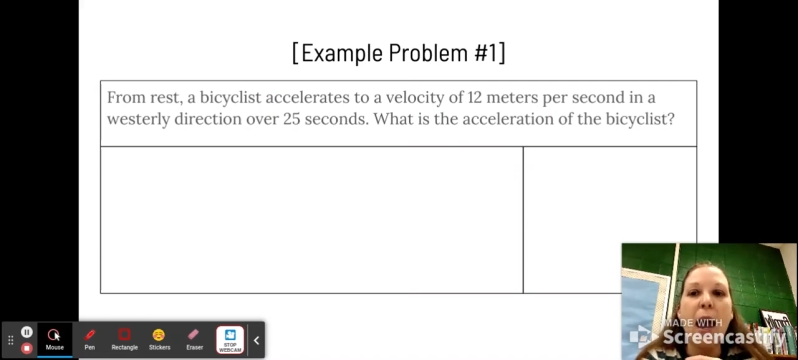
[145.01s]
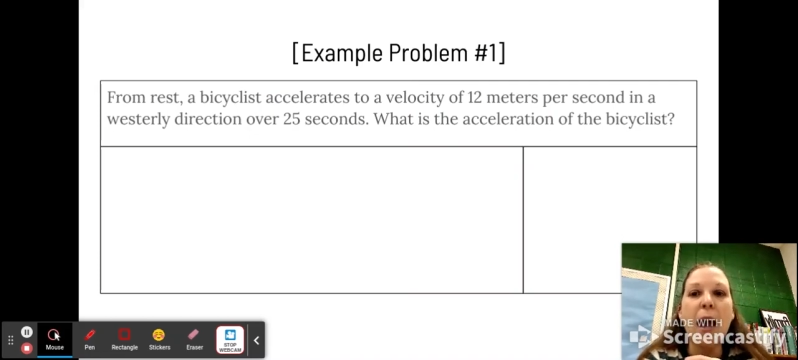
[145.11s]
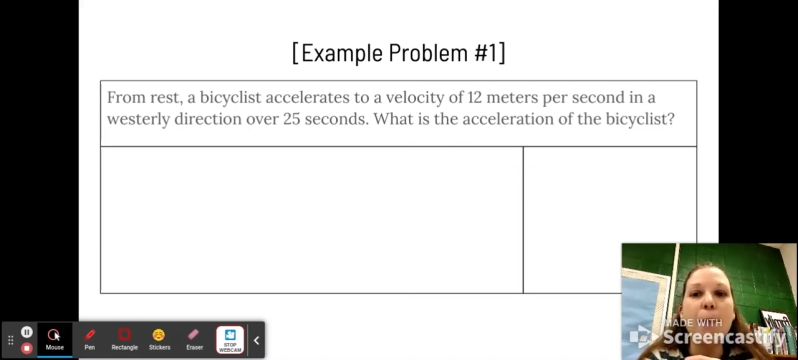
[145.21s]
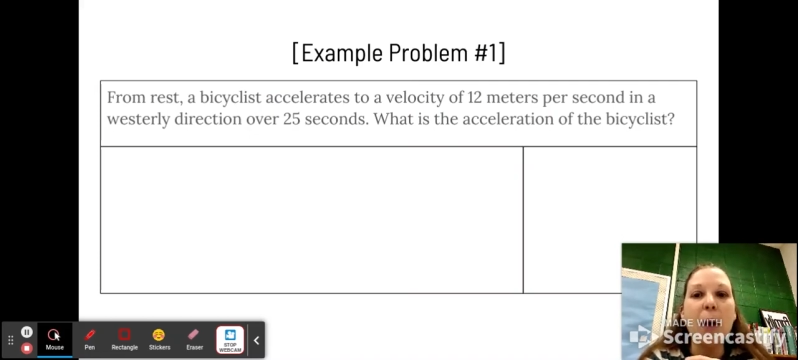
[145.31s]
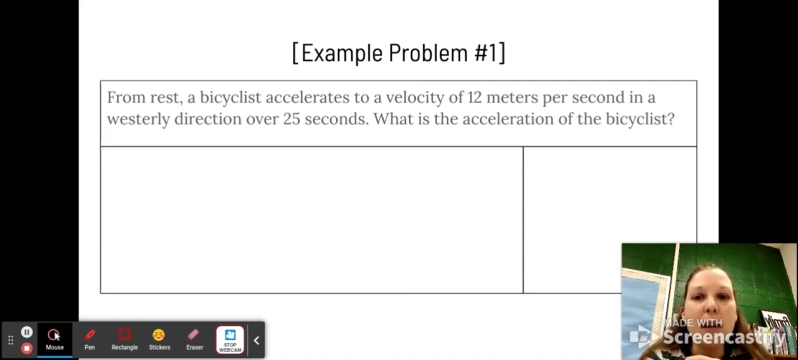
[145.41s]

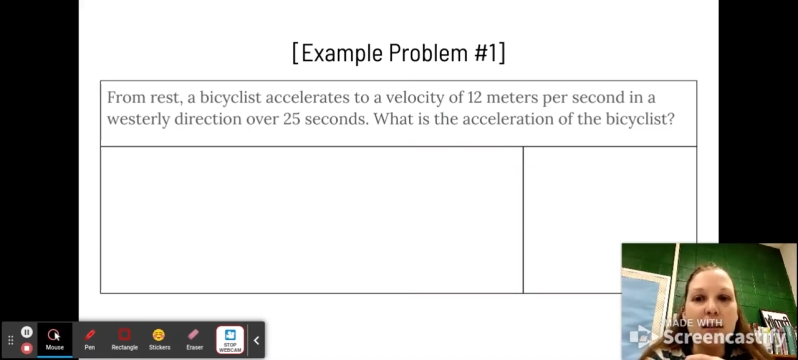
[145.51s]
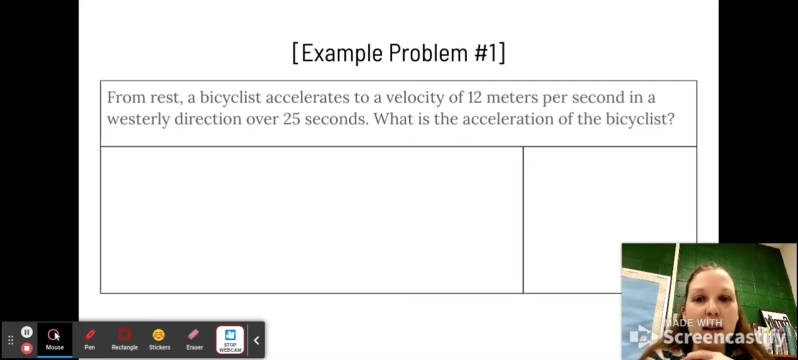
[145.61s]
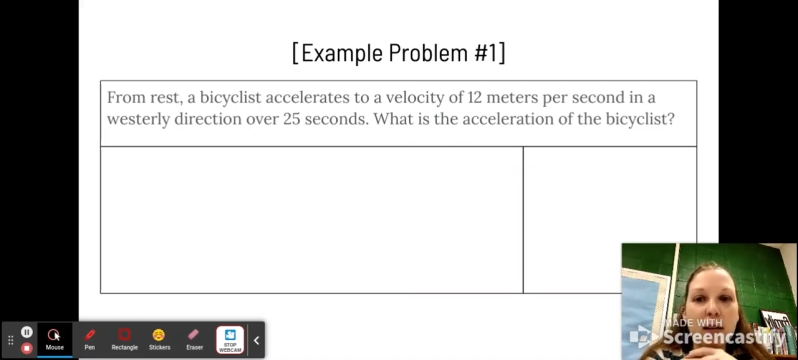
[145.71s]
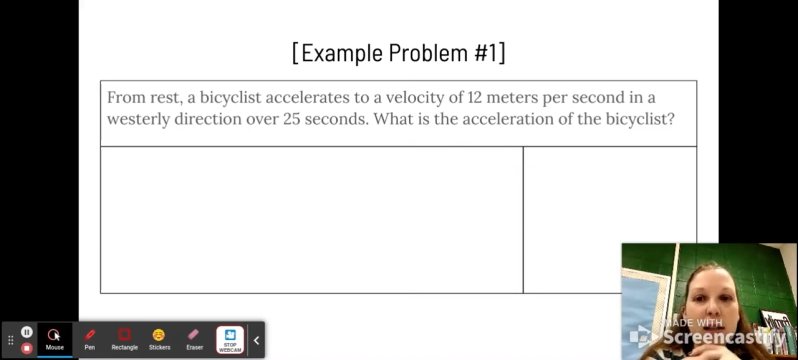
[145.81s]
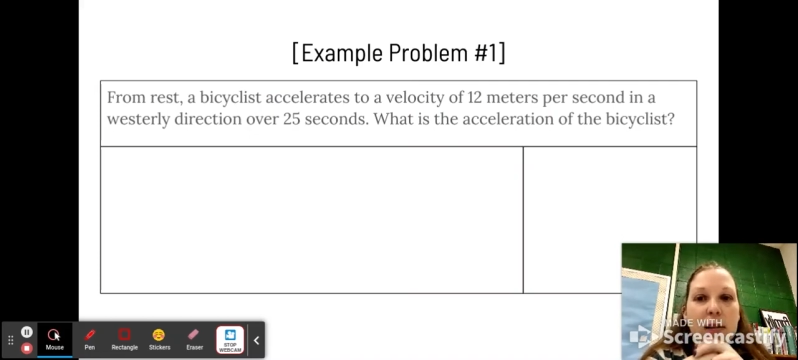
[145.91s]
a
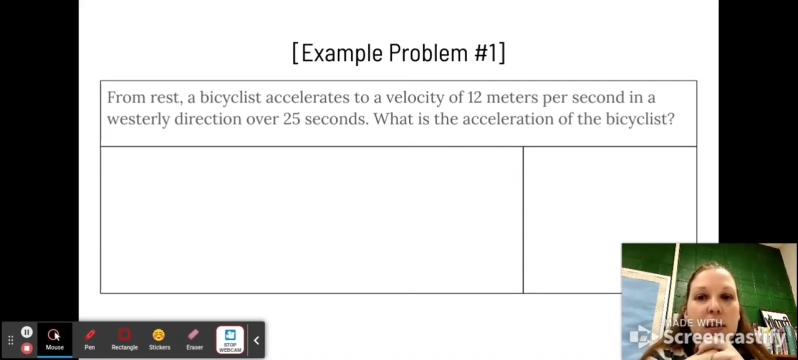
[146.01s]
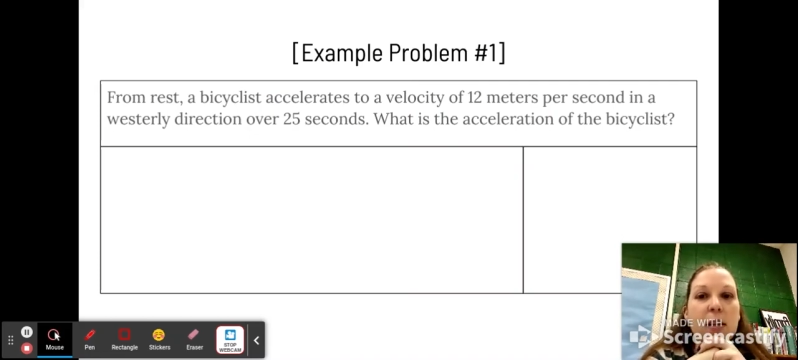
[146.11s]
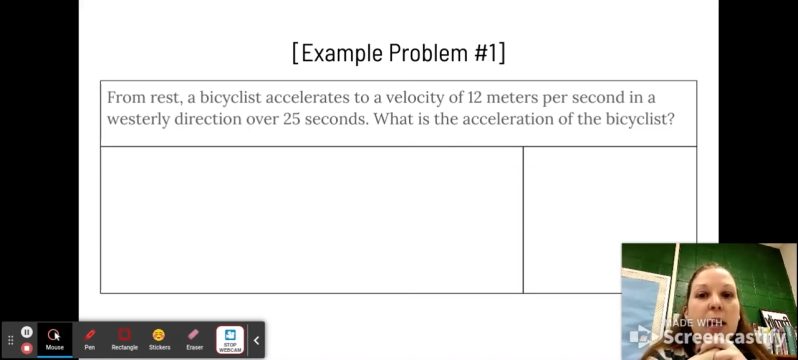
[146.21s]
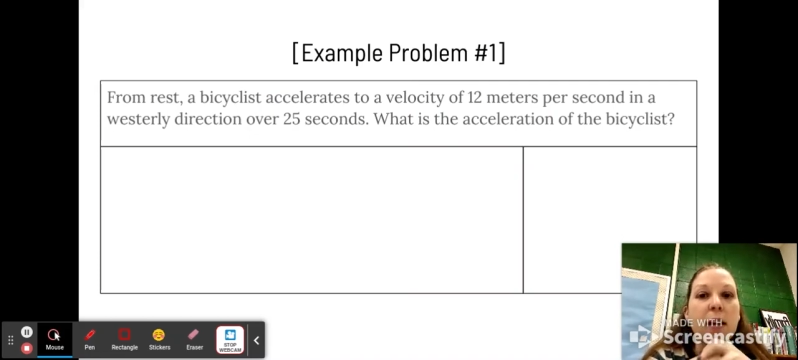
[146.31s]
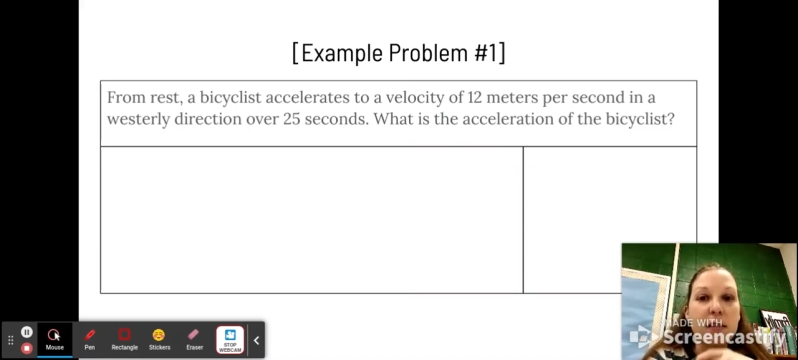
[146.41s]
bicyclist
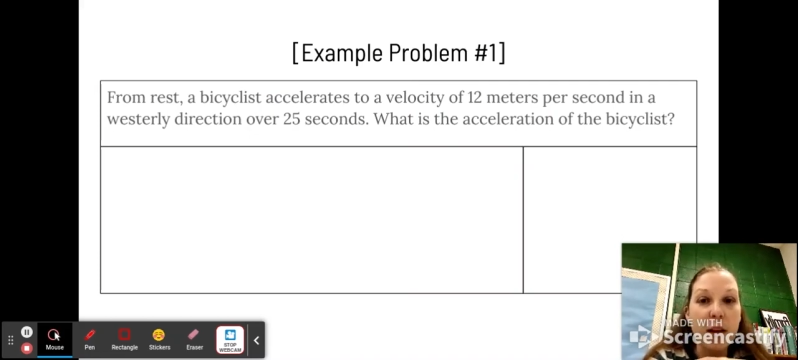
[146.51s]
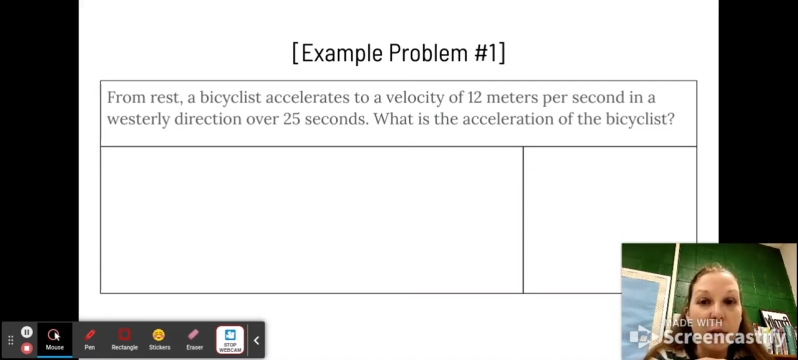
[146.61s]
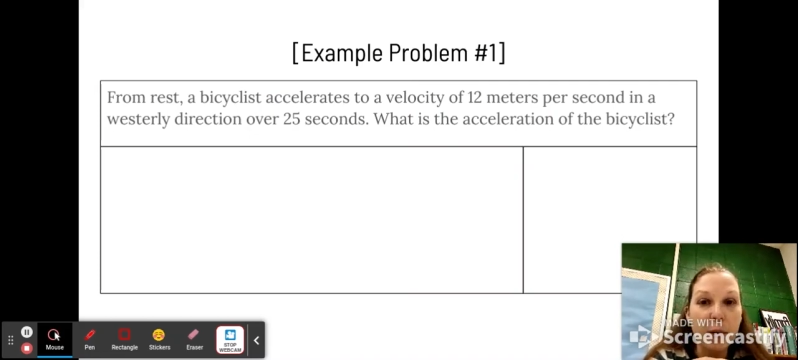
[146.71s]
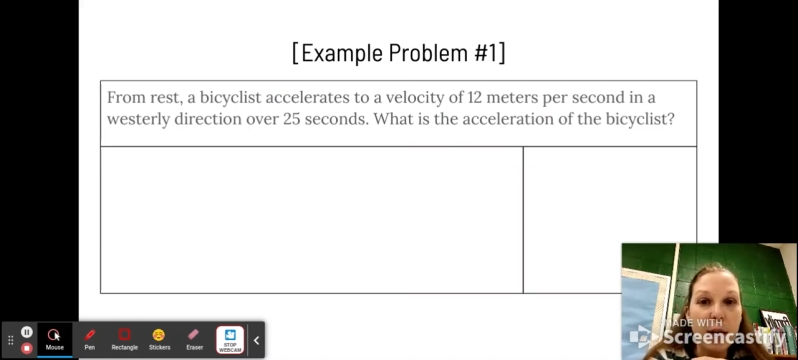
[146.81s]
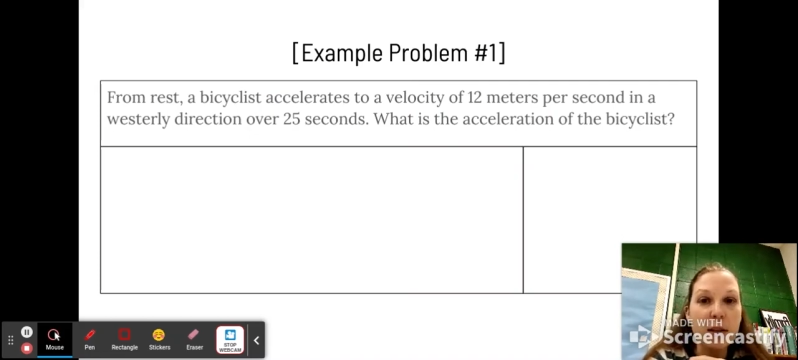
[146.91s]

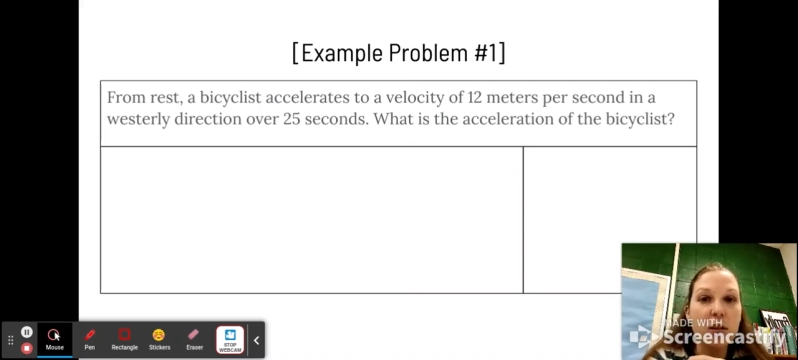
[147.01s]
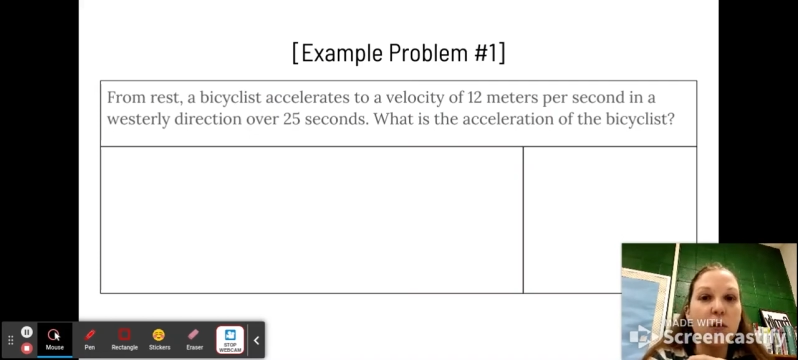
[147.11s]
accelerates